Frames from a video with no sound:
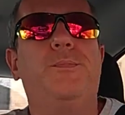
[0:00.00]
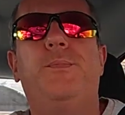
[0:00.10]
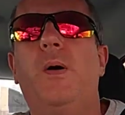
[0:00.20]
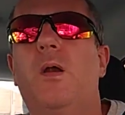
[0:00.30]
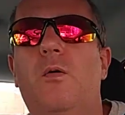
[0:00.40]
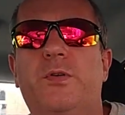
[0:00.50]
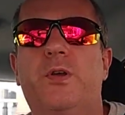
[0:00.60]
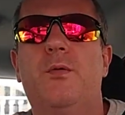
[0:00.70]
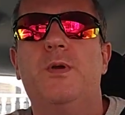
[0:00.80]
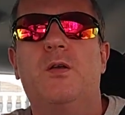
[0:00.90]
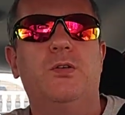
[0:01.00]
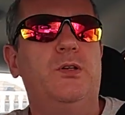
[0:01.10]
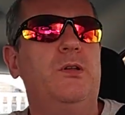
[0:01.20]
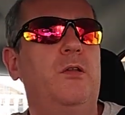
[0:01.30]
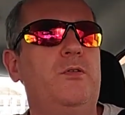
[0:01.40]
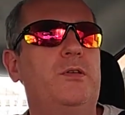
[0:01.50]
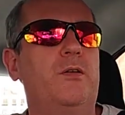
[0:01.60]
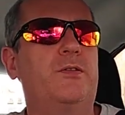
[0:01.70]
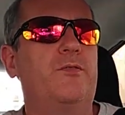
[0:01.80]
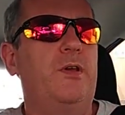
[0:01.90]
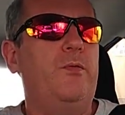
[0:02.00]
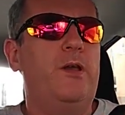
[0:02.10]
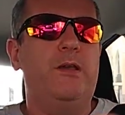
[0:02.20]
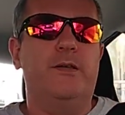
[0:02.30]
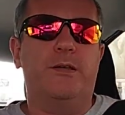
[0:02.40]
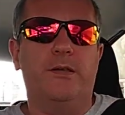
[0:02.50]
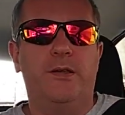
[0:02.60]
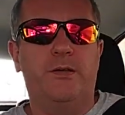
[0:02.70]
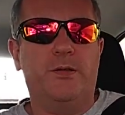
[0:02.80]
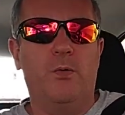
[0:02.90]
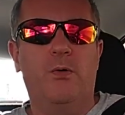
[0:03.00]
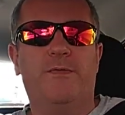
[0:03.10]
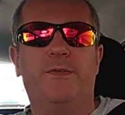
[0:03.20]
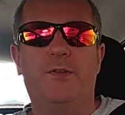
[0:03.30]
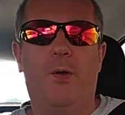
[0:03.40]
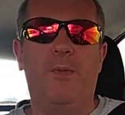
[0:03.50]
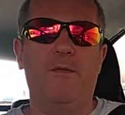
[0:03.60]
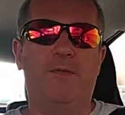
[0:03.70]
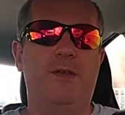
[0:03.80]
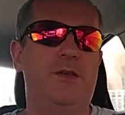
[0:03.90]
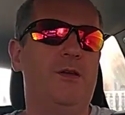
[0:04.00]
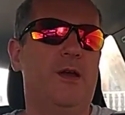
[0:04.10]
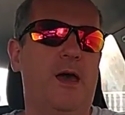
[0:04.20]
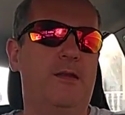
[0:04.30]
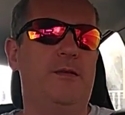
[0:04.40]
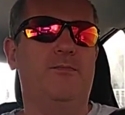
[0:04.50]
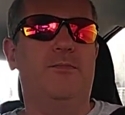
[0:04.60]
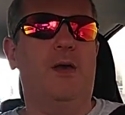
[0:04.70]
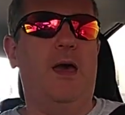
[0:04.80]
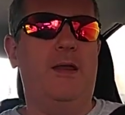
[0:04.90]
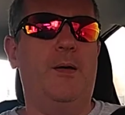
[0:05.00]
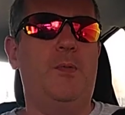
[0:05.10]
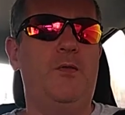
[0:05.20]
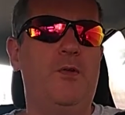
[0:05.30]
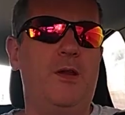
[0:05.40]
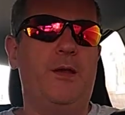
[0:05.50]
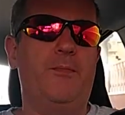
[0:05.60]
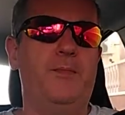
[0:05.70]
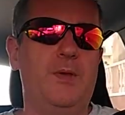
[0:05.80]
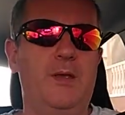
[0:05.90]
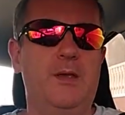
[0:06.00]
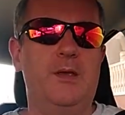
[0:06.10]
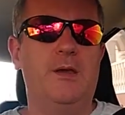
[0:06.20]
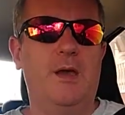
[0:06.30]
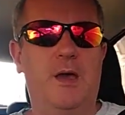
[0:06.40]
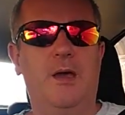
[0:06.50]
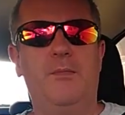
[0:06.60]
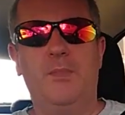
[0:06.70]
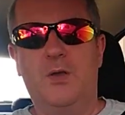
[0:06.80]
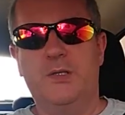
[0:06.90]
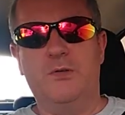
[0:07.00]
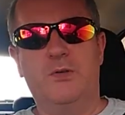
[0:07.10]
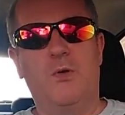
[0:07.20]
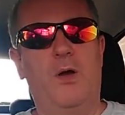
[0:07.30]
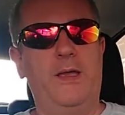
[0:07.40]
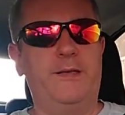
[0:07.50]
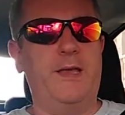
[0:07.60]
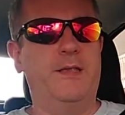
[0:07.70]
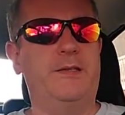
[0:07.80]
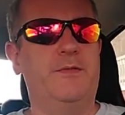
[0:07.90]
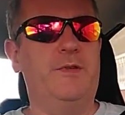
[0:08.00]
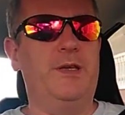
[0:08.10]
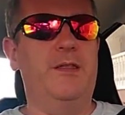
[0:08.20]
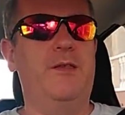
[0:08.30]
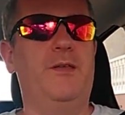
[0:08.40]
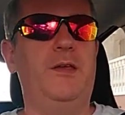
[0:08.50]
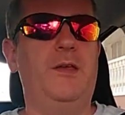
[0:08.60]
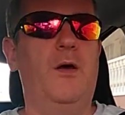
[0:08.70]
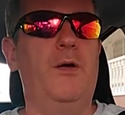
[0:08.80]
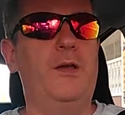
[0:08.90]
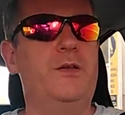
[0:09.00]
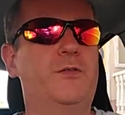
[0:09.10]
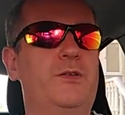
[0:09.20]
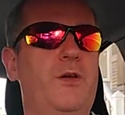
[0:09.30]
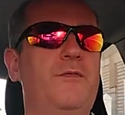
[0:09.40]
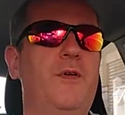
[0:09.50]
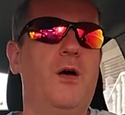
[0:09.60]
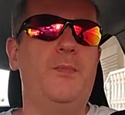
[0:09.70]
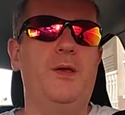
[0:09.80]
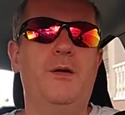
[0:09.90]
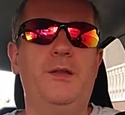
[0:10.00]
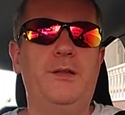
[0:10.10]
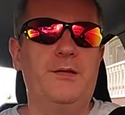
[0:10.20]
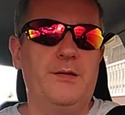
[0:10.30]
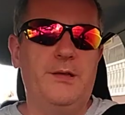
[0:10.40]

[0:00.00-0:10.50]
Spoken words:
But also, because you lose those 3 weeks, you sort of stop everything you had up and running, because it was quite intensive to get the thing going, because it was so far behind